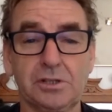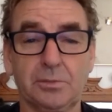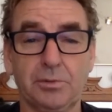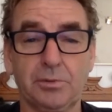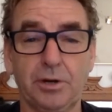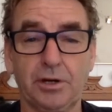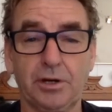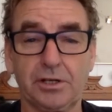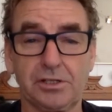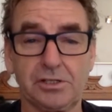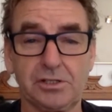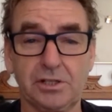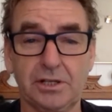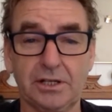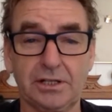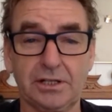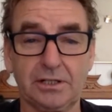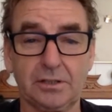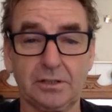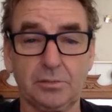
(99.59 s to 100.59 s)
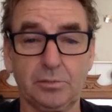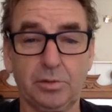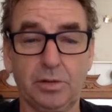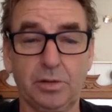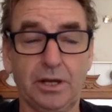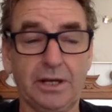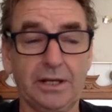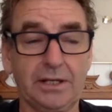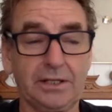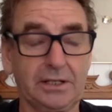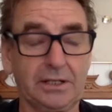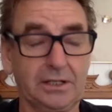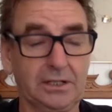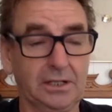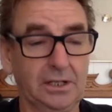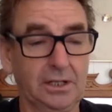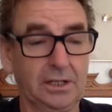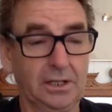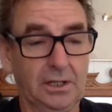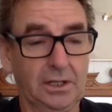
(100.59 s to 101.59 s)
He broke his leg and didn't play, and then
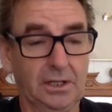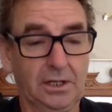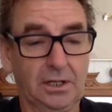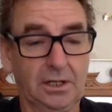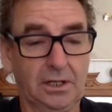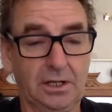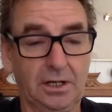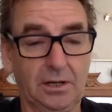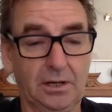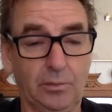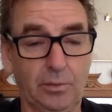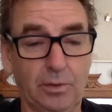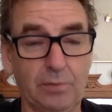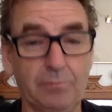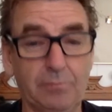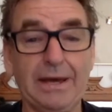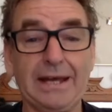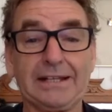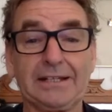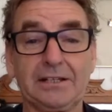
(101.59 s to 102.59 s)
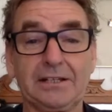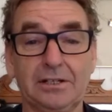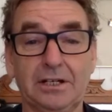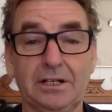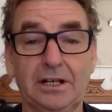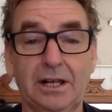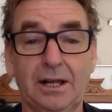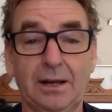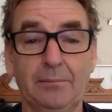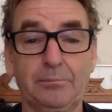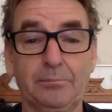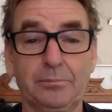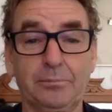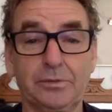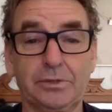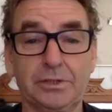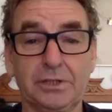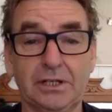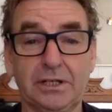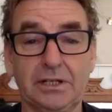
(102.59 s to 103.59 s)
went back to the club
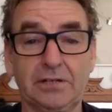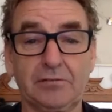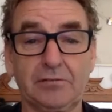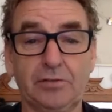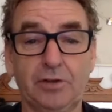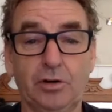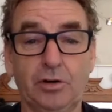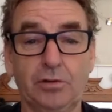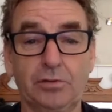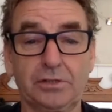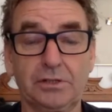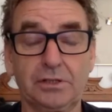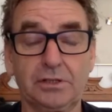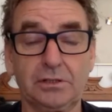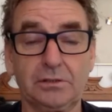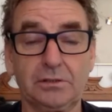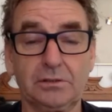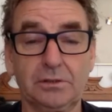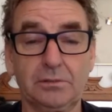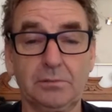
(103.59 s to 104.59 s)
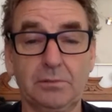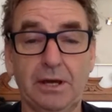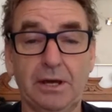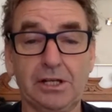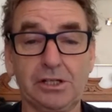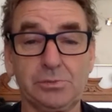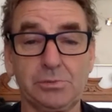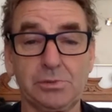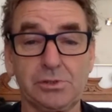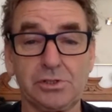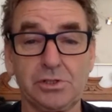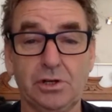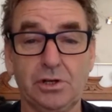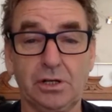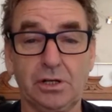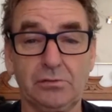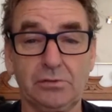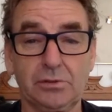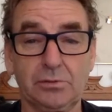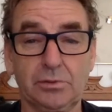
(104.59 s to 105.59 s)
to get involved in the management
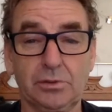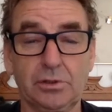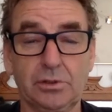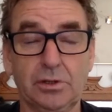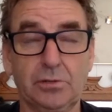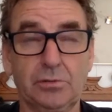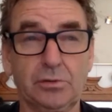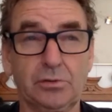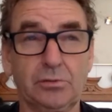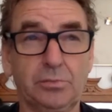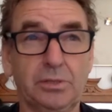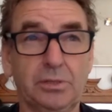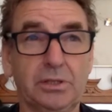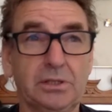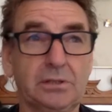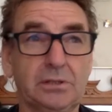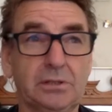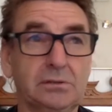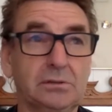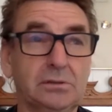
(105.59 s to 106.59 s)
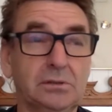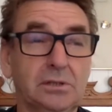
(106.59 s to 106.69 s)
side of it when I would have been